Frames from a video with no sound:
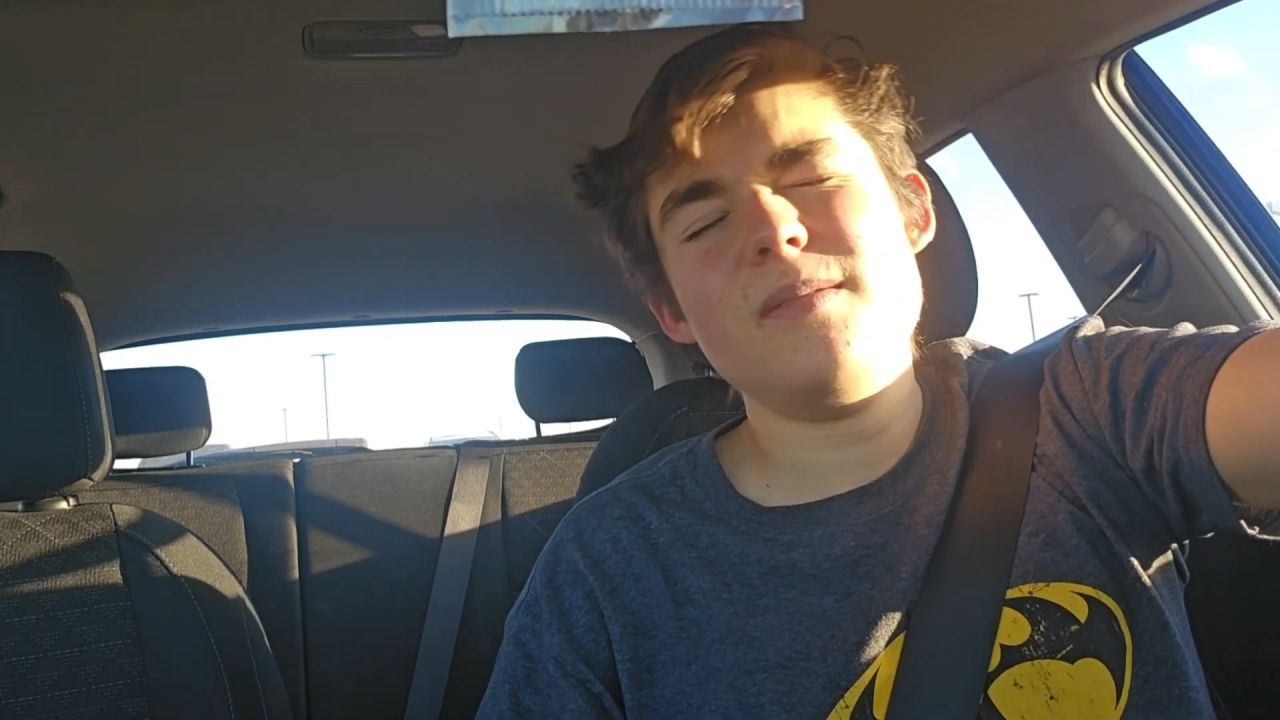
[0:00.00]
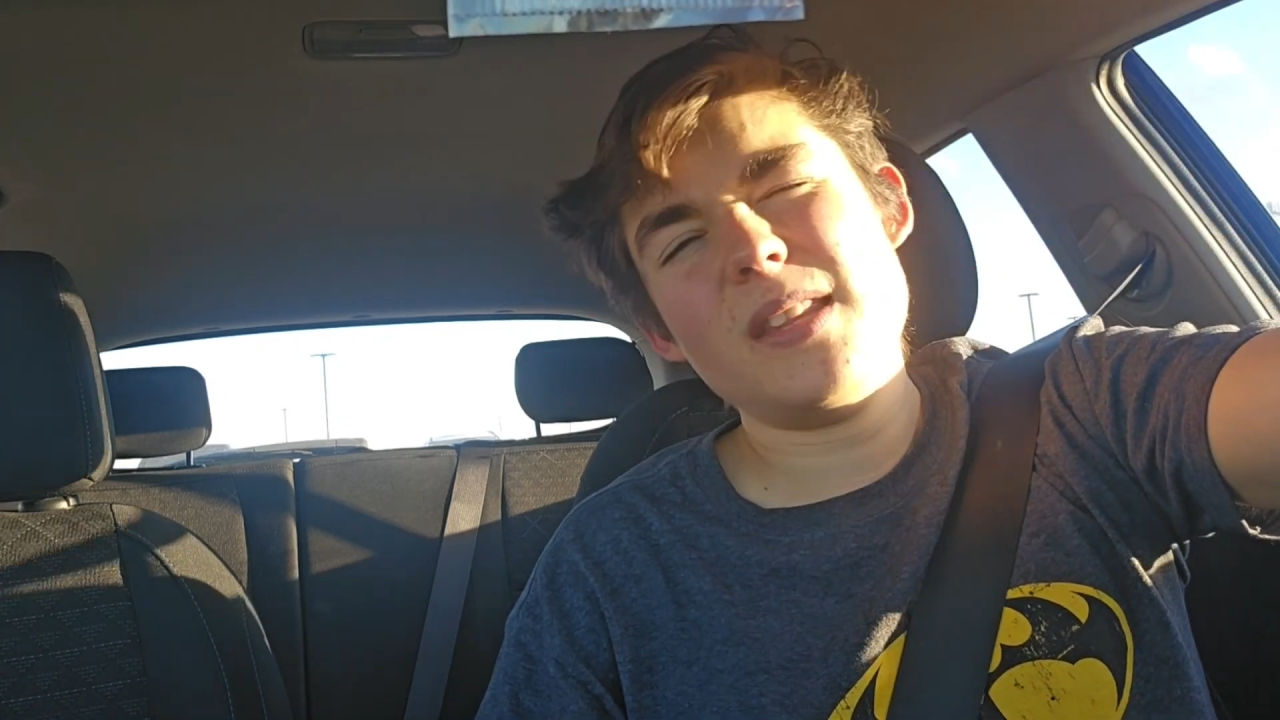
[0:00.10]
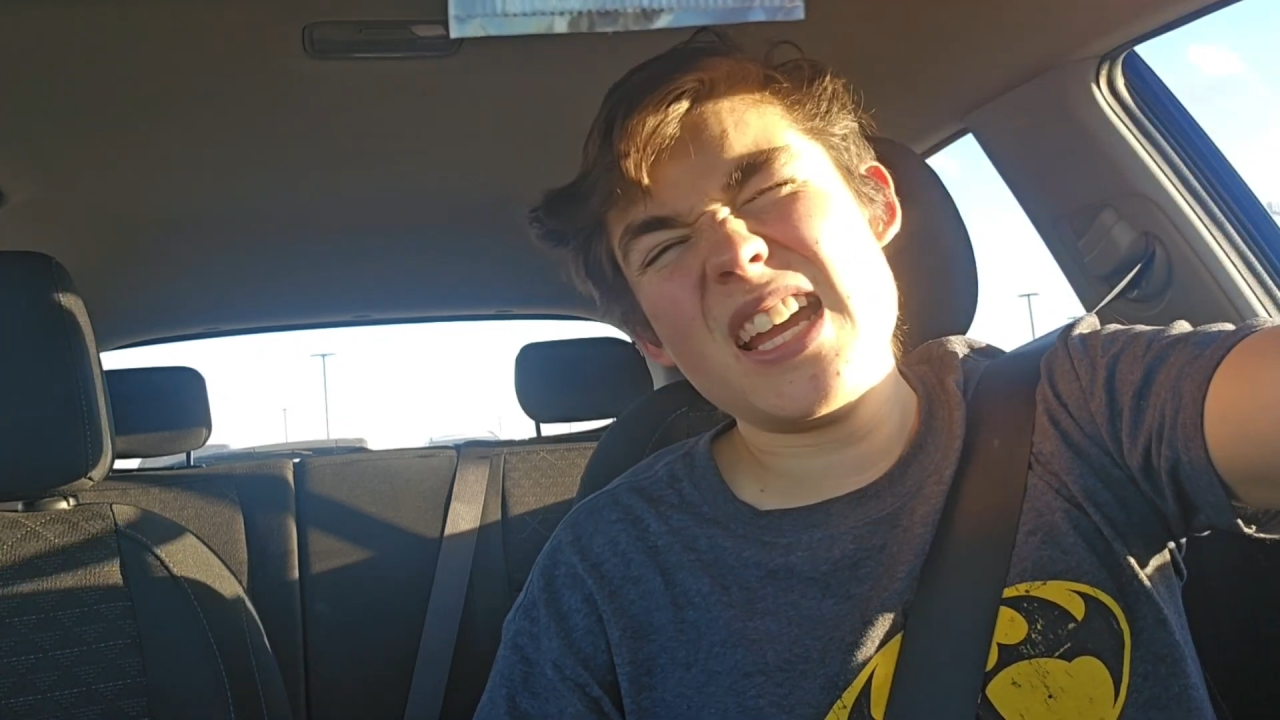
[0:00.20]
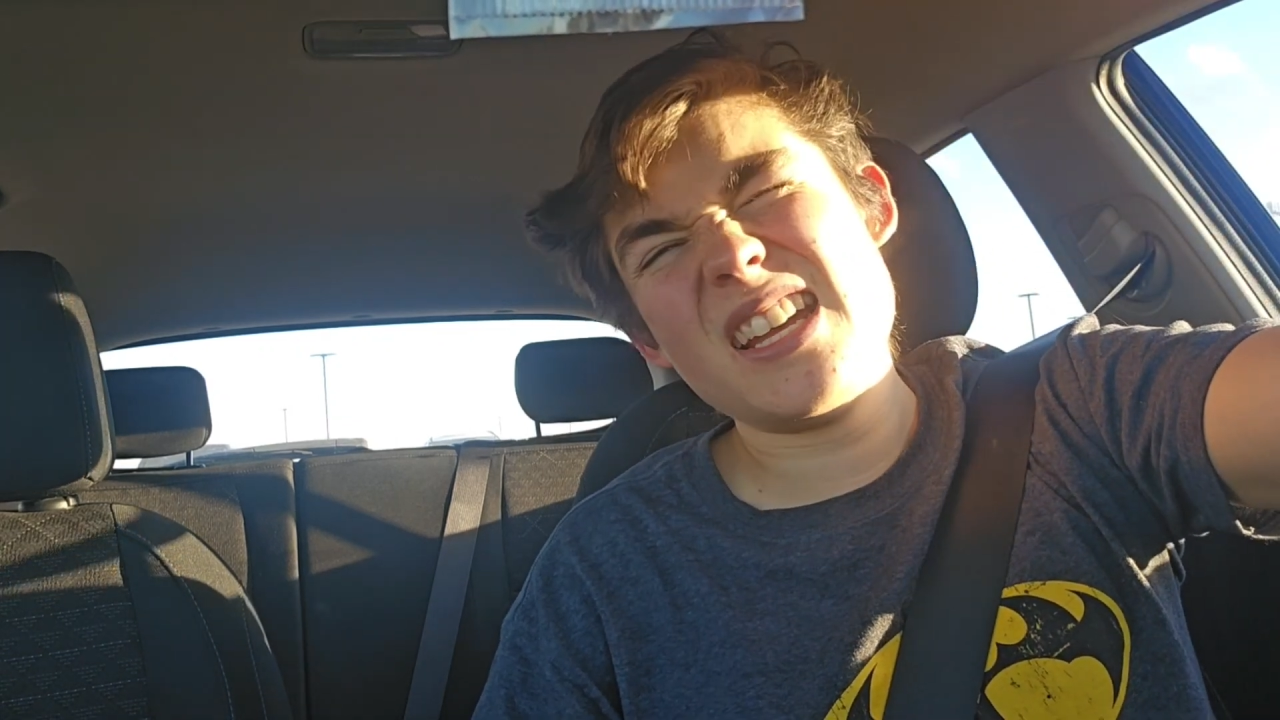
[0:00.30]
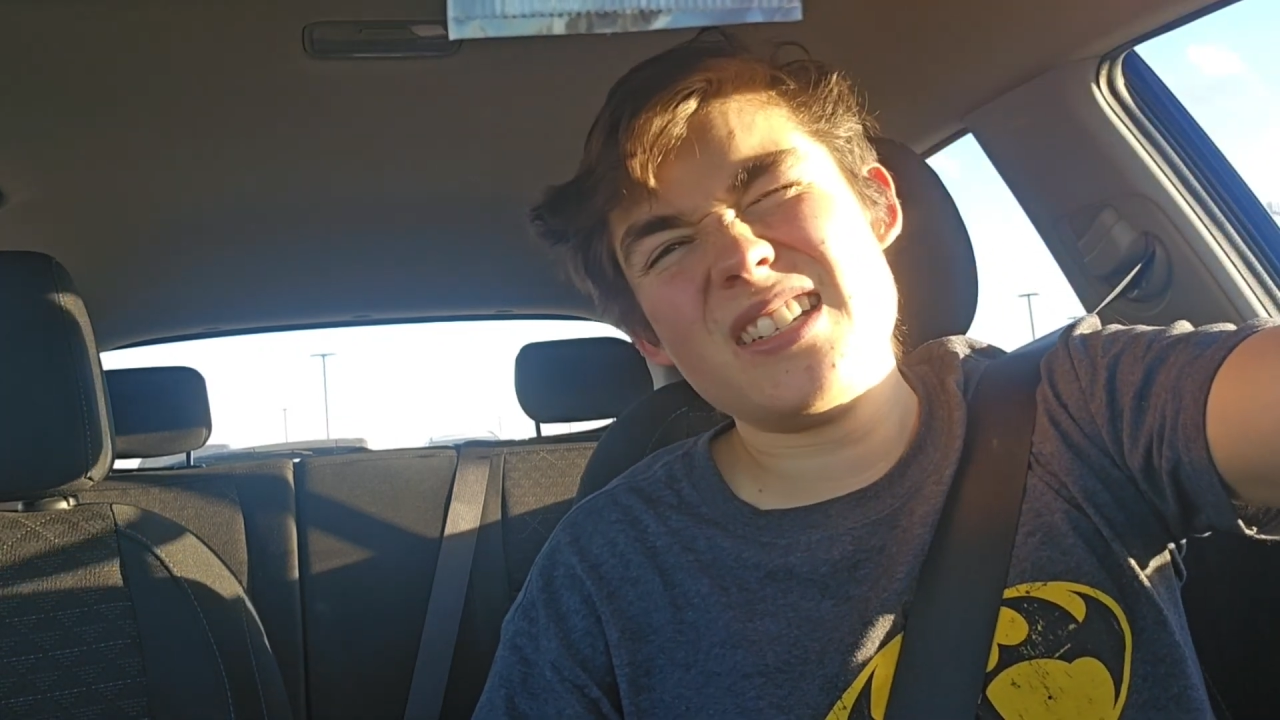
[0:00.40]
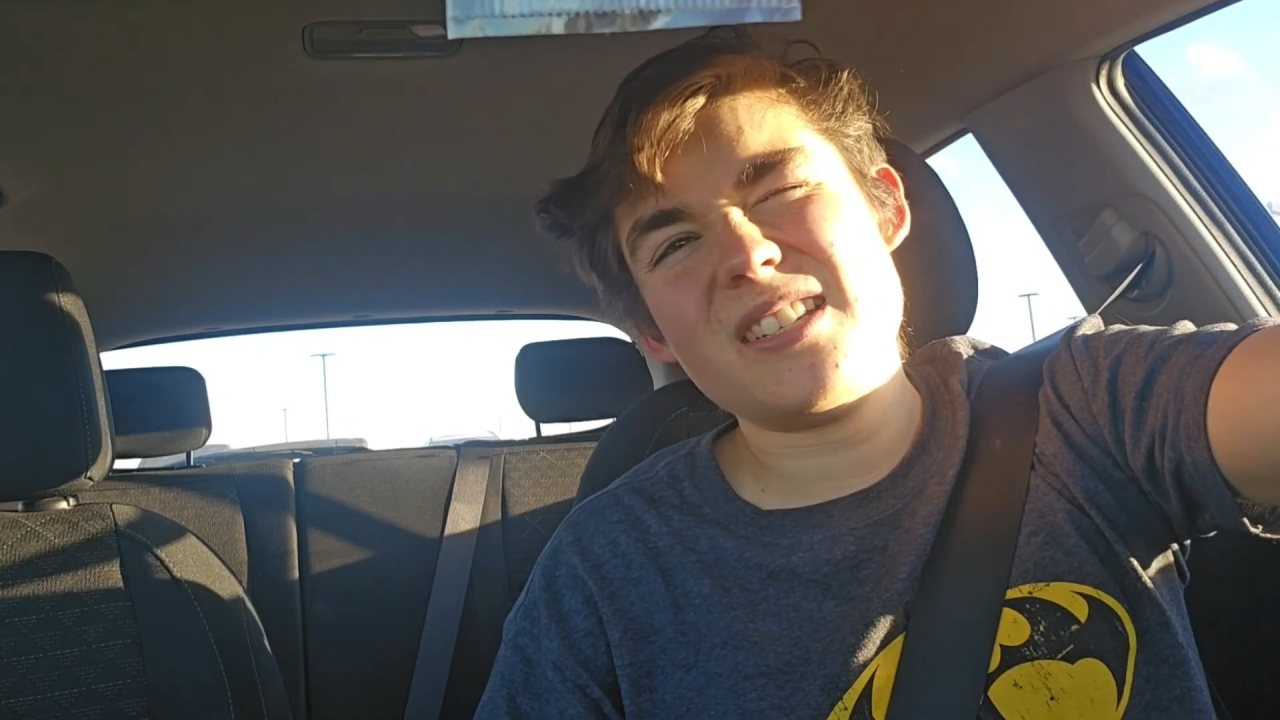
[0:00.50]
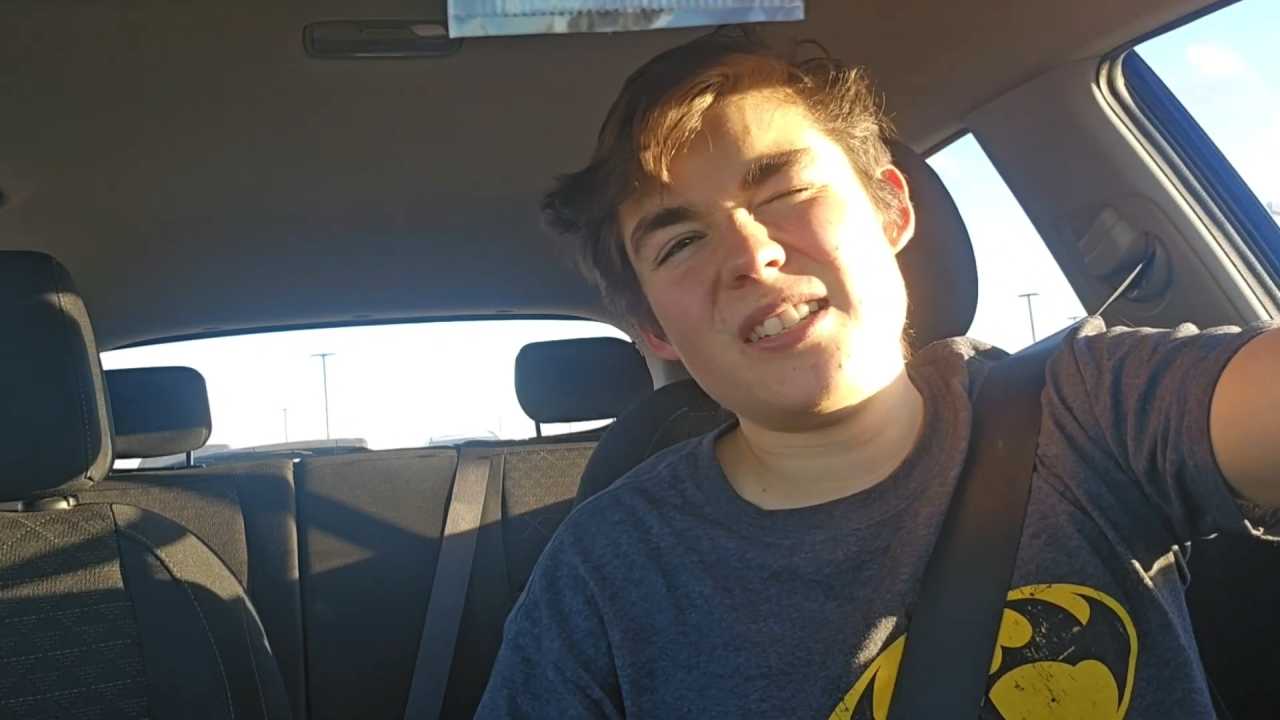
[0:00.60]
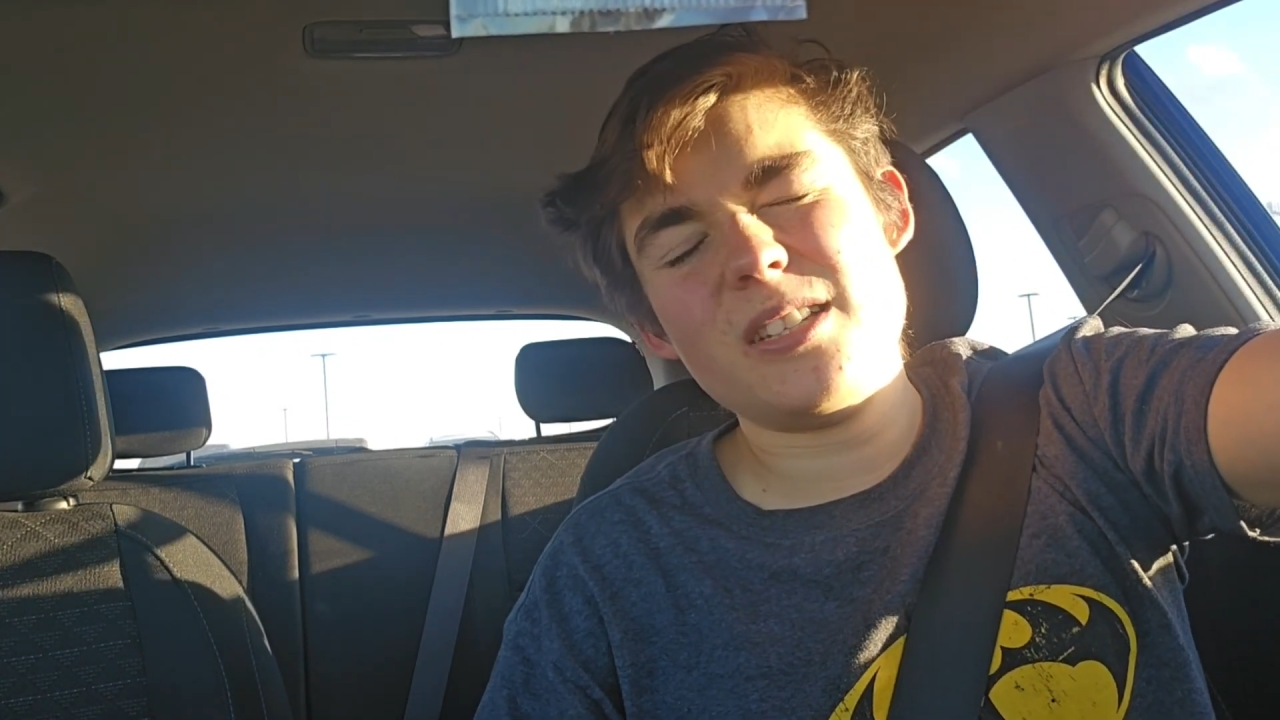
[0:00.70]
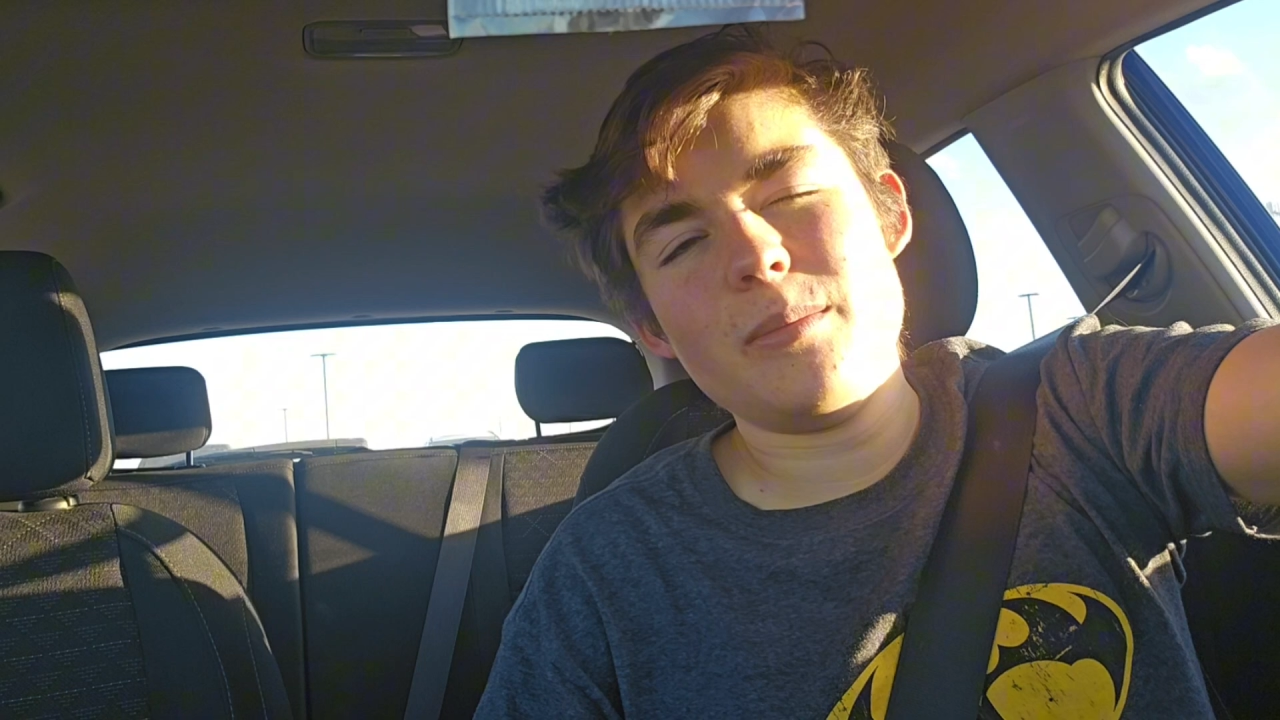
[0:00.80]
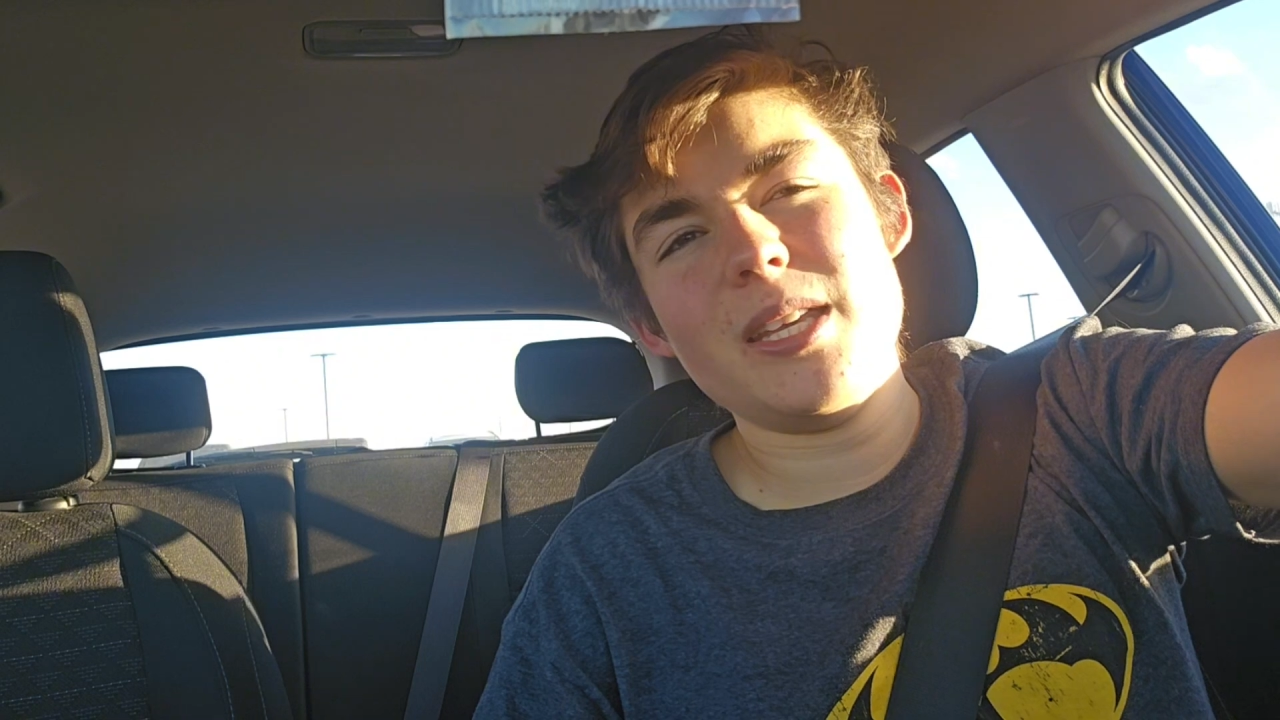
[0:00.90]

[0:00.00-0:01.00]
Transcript: that could